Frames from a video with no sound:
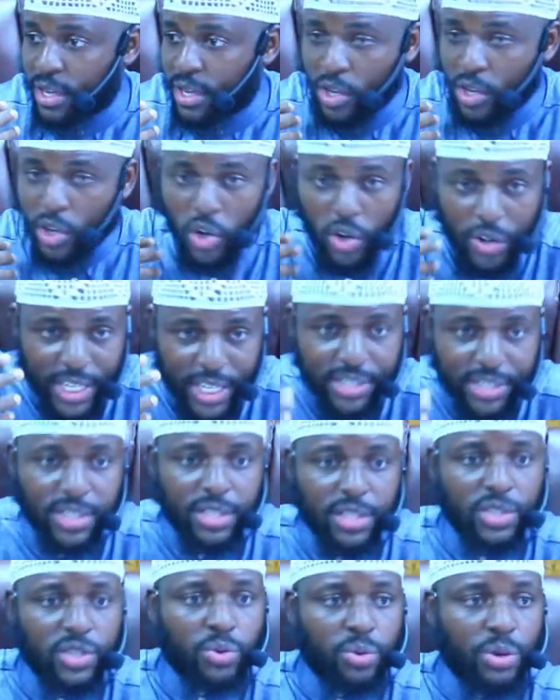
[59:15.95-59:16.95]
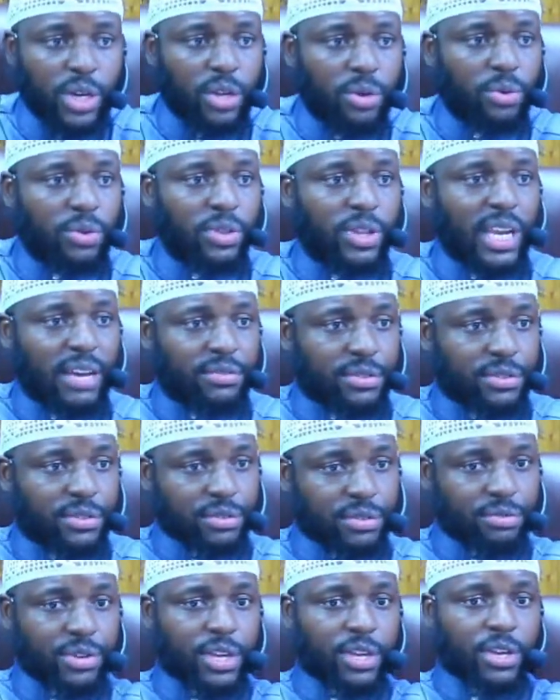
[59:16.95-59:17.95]
gone into the toilet or the
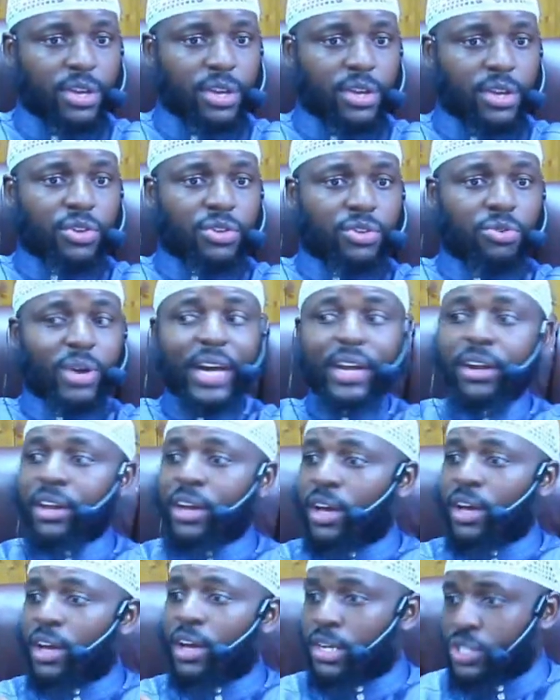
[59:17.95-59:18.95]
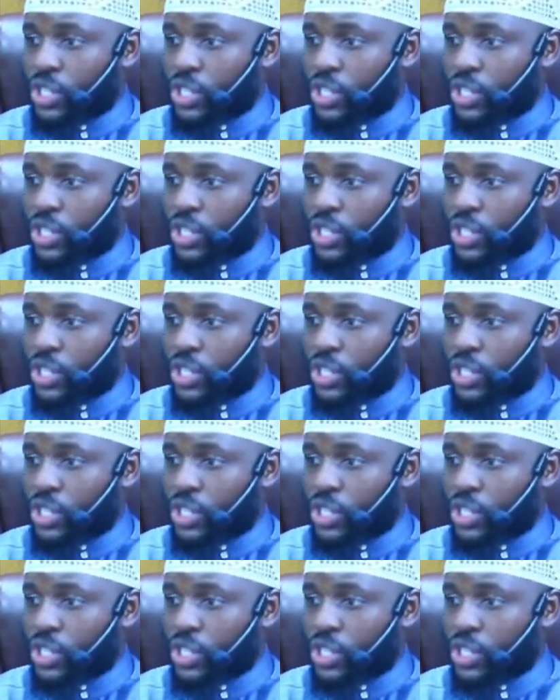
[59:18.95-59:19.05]
lavatory, you had an urge,